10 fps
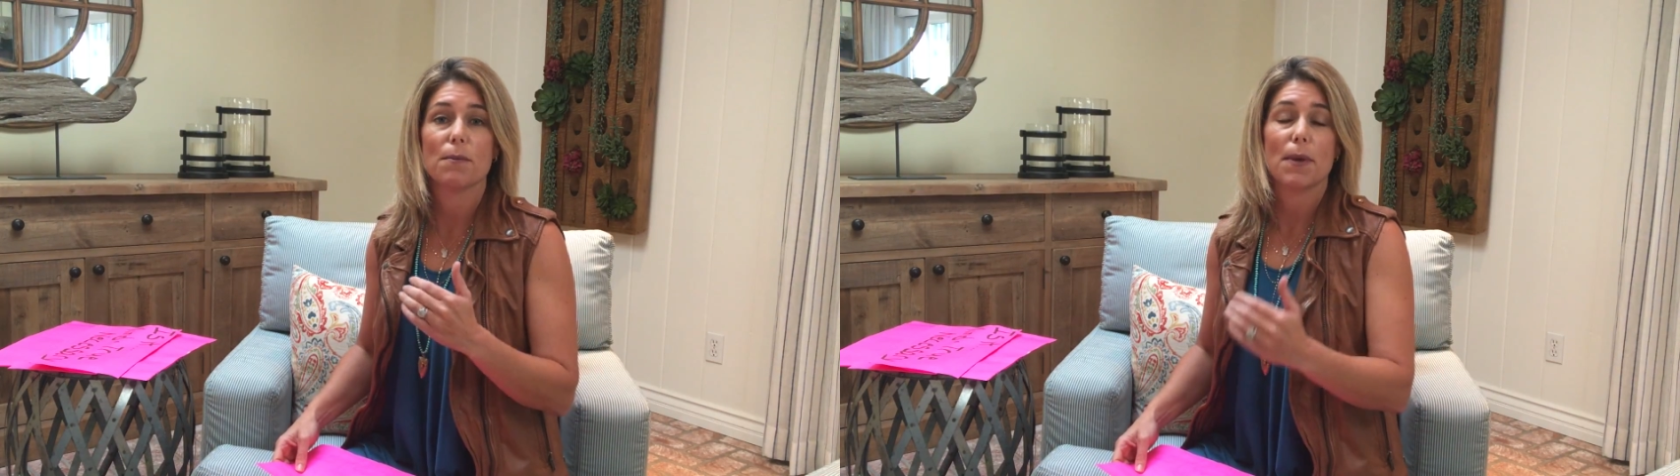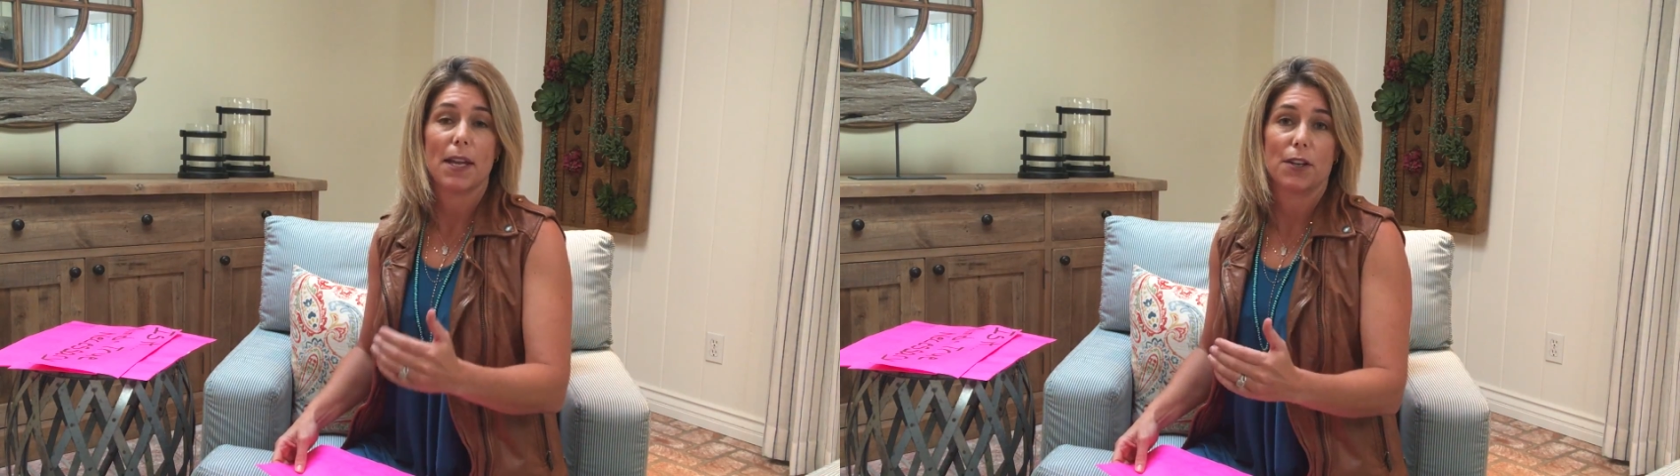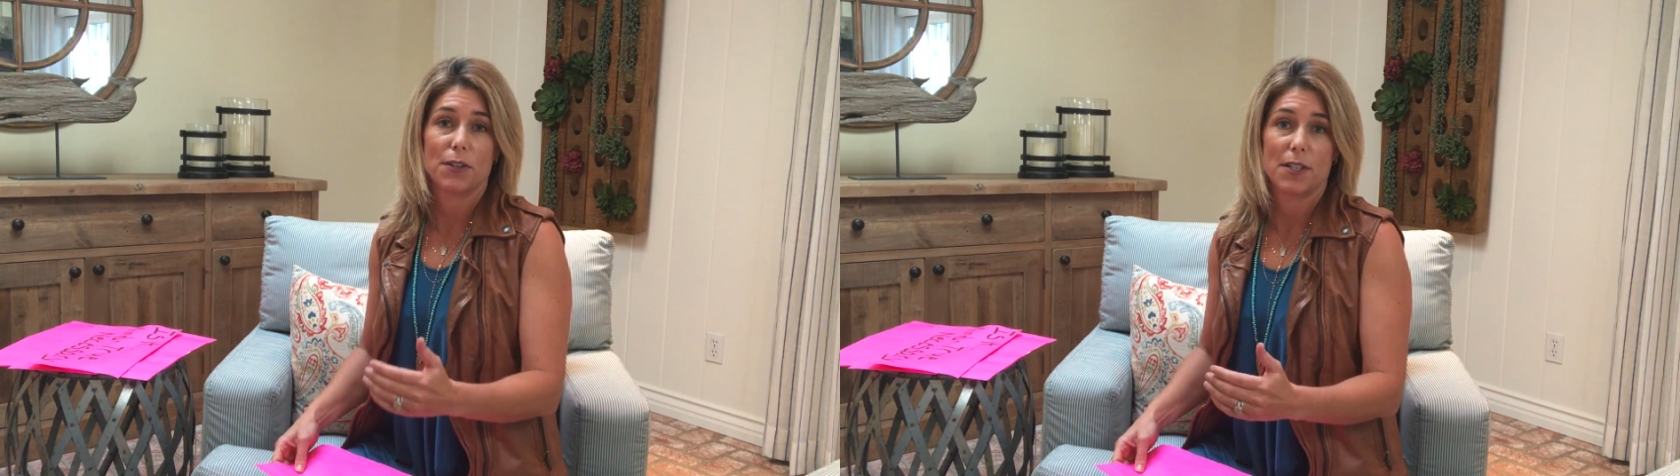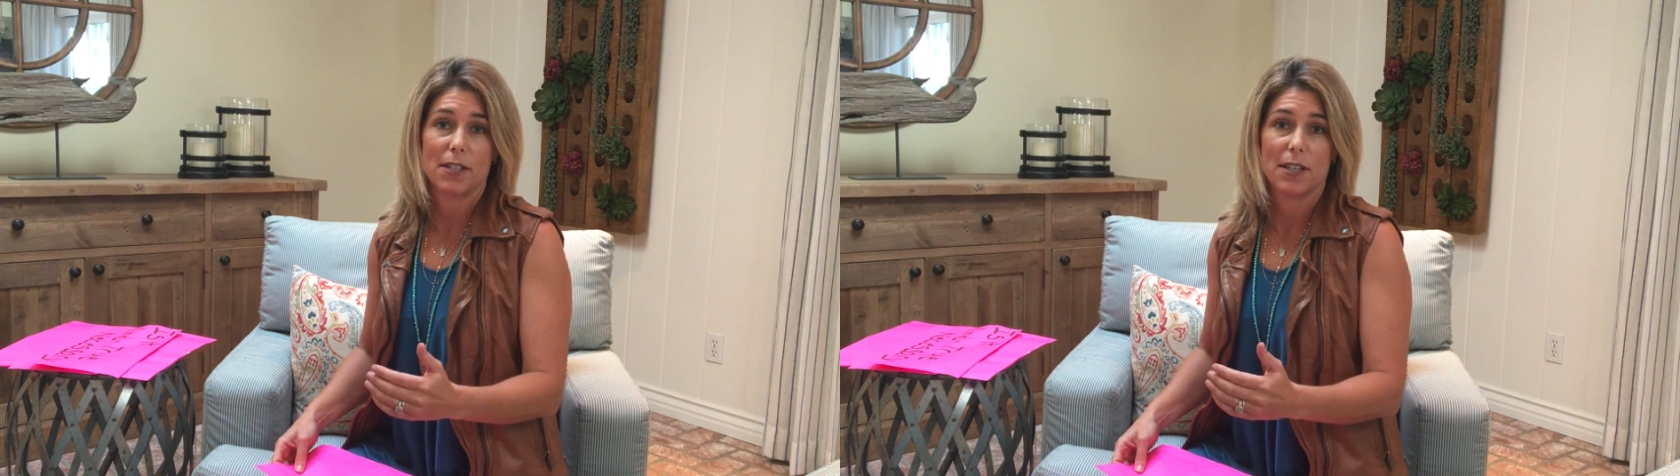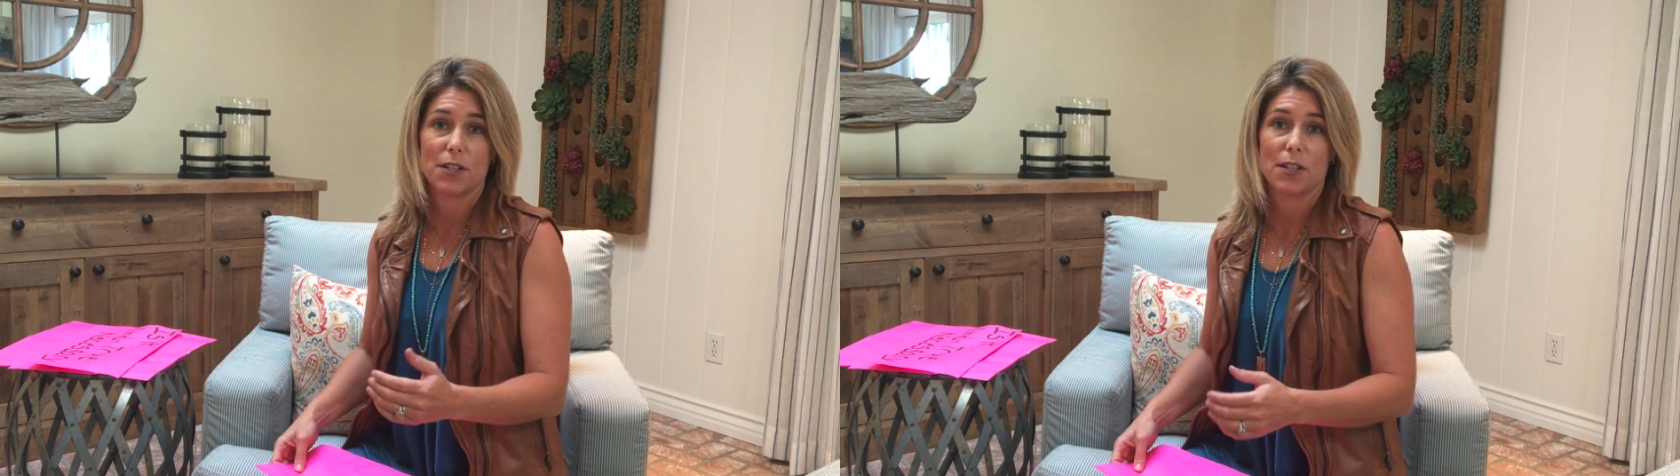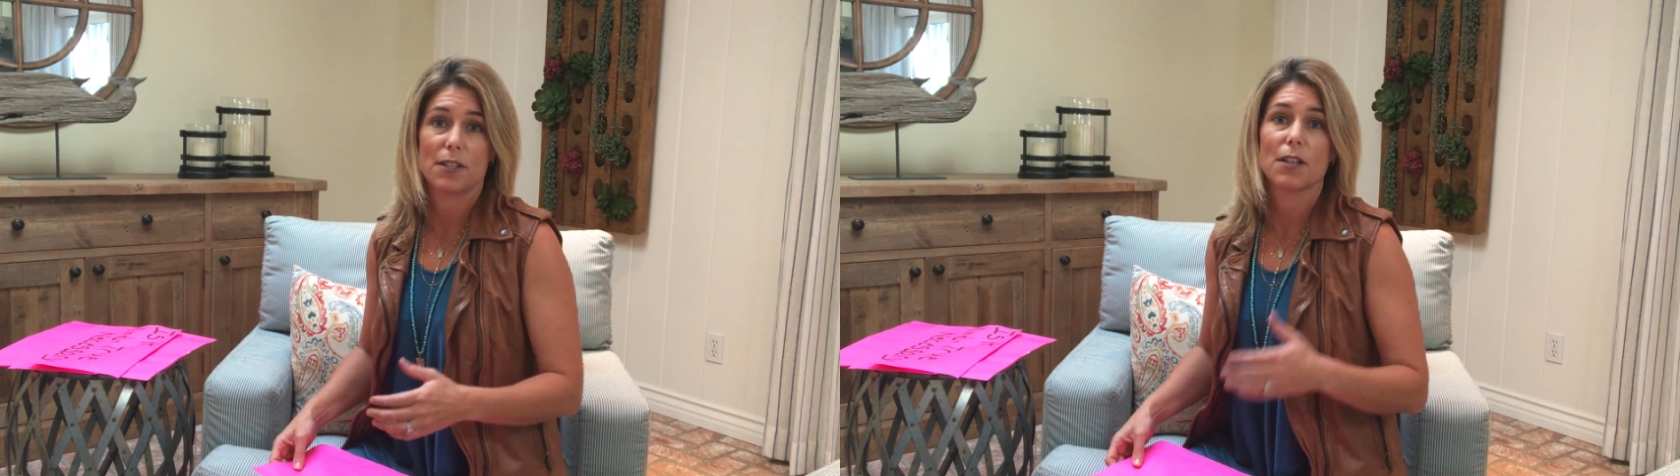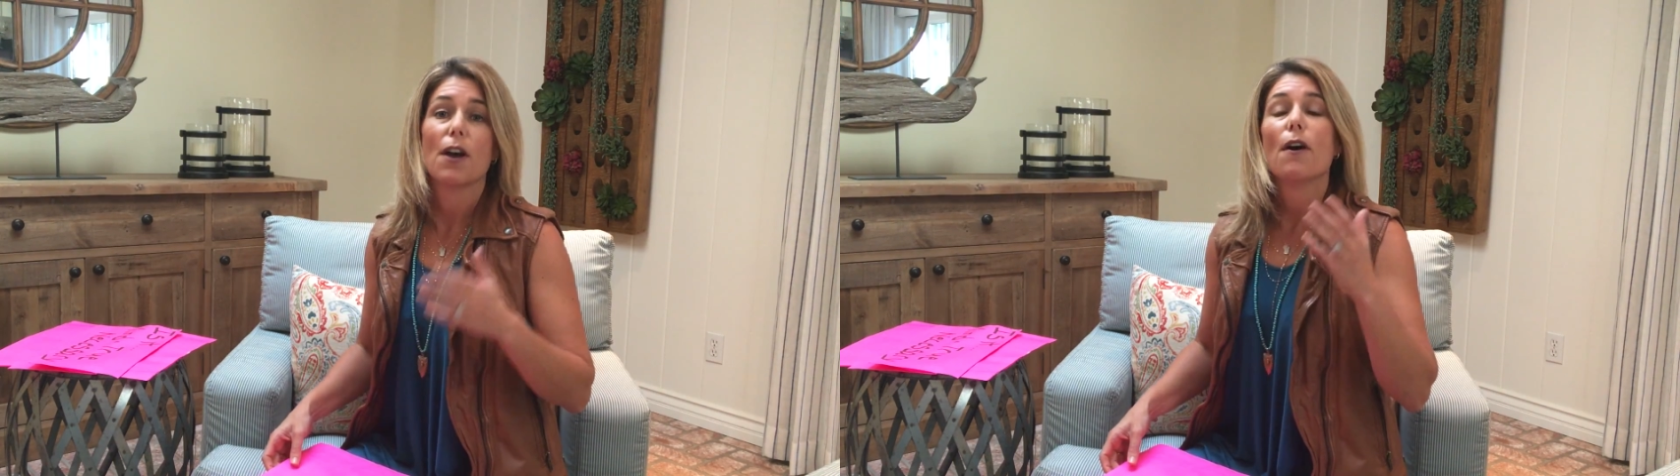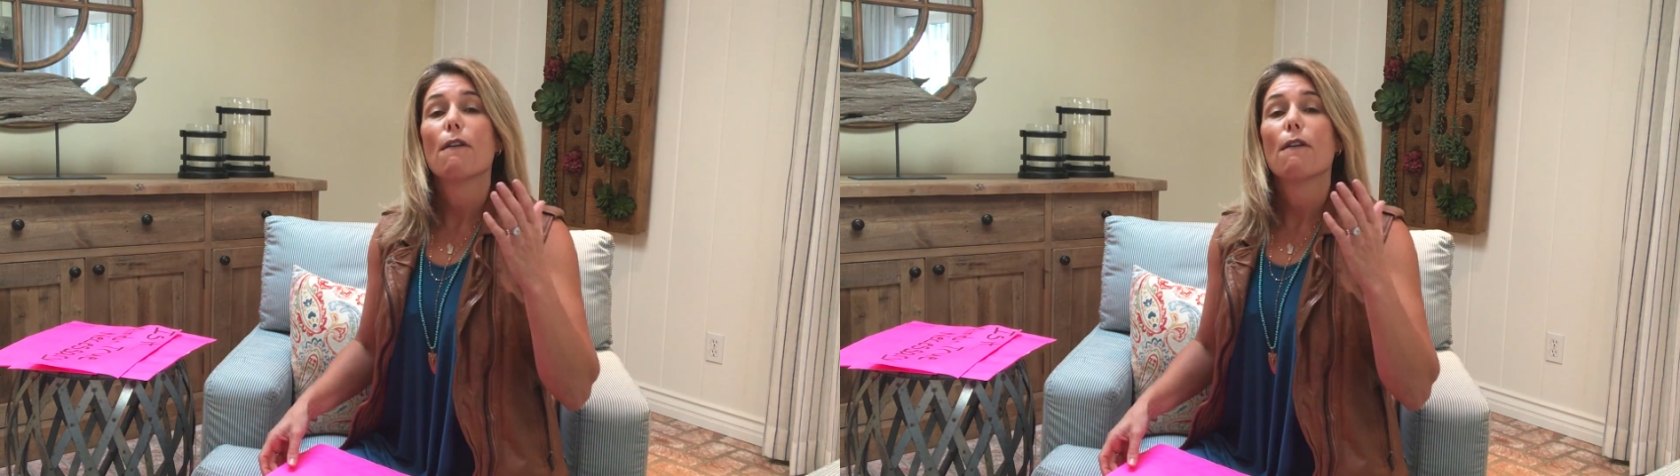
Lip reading: to make good decisions.